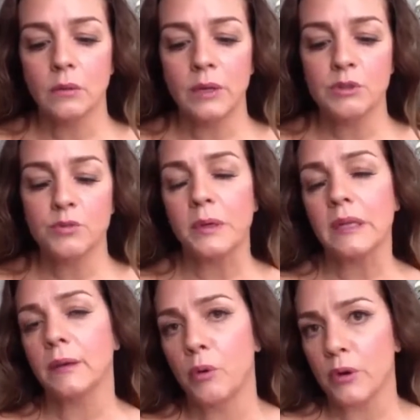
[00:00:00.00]
it was
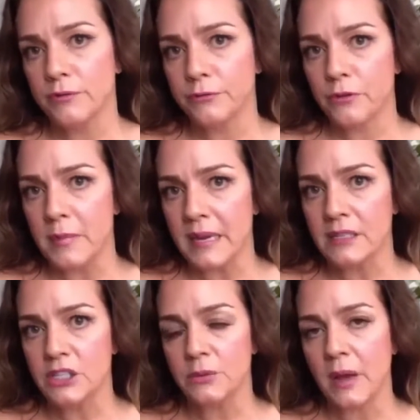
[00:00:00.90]
really important for
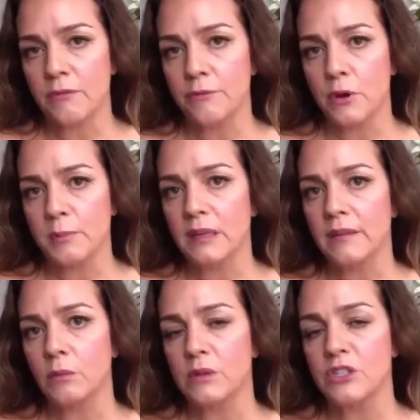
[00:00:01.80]
me to have a formula
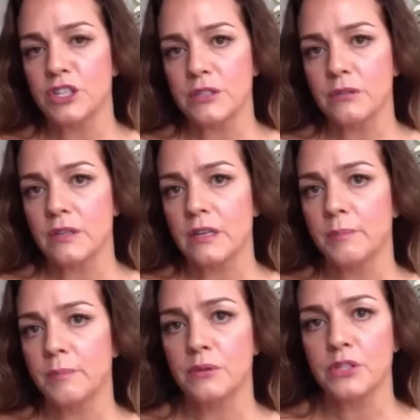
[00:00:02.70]
that was gentle, that could be
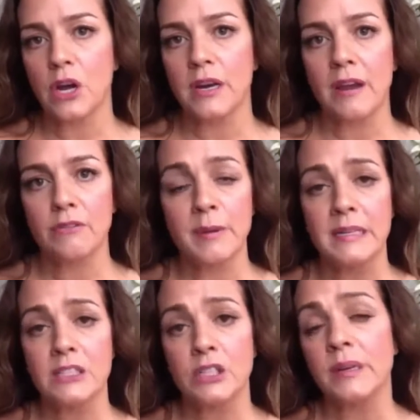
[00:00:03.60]
used on
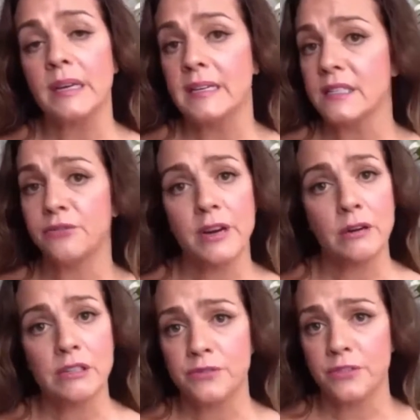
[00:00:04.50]
everybody. So it is
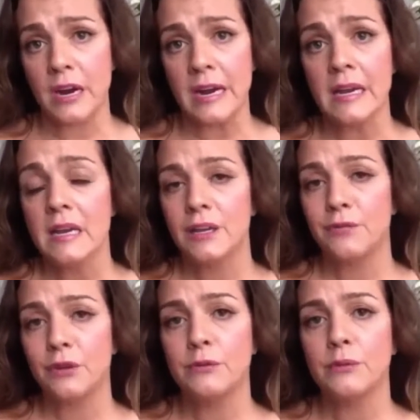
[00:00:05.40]
fragrance free.
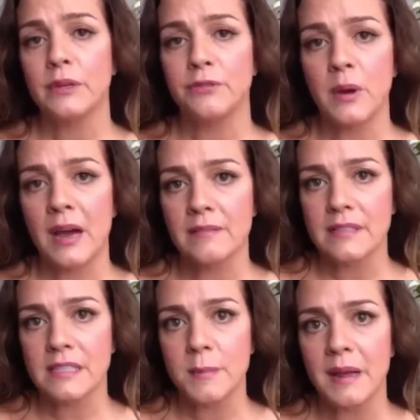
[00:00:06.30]
If you
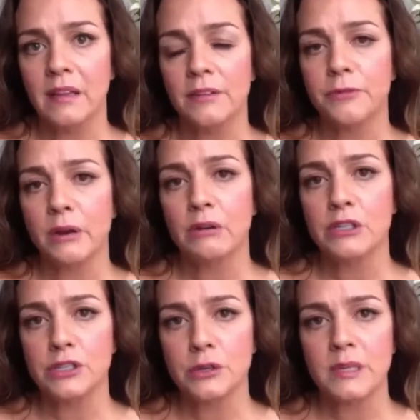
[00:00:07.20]
smell a
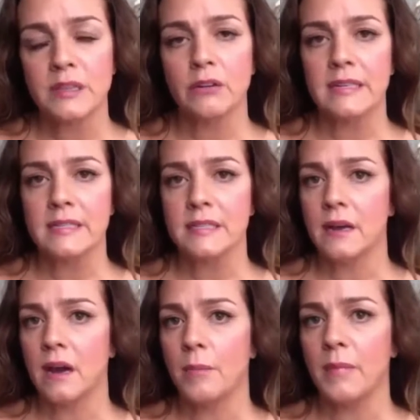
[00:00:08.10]
fragrance to it, there is
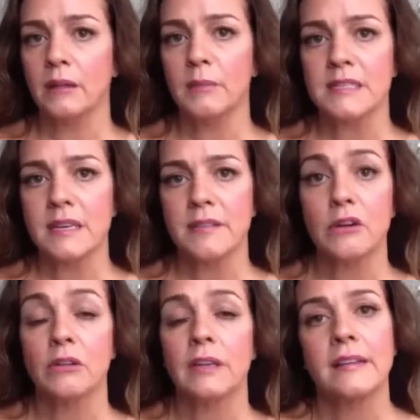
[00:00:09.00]
elements in
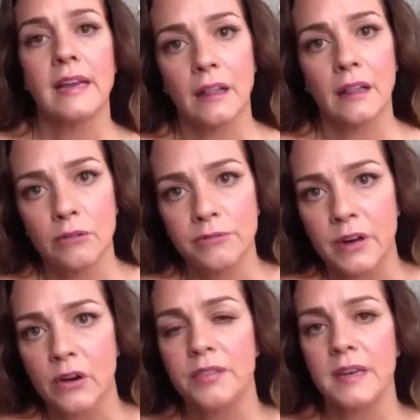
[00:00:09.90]
there like the aloe
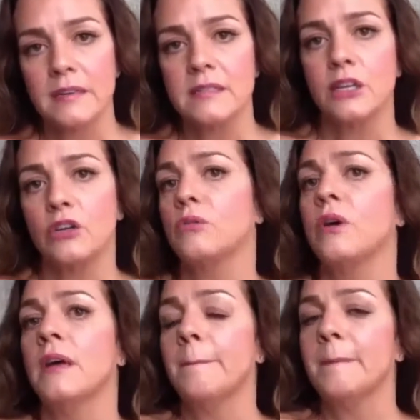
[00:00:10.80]
vera, things that you
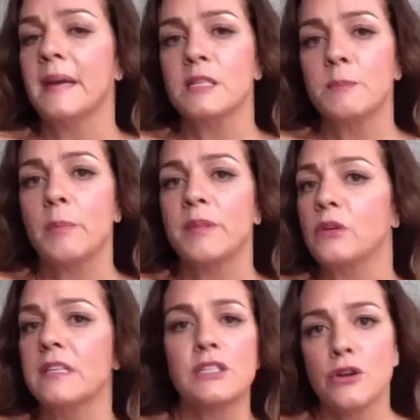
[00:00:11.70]
may smell, but
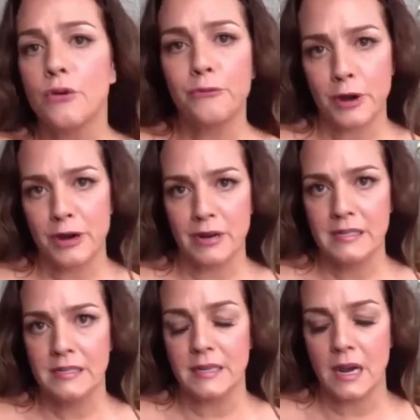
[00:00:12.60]
there is no
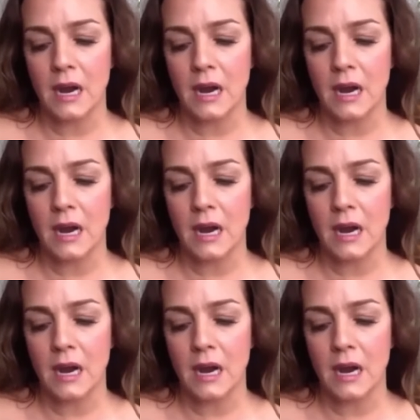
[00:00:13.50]
fragrance.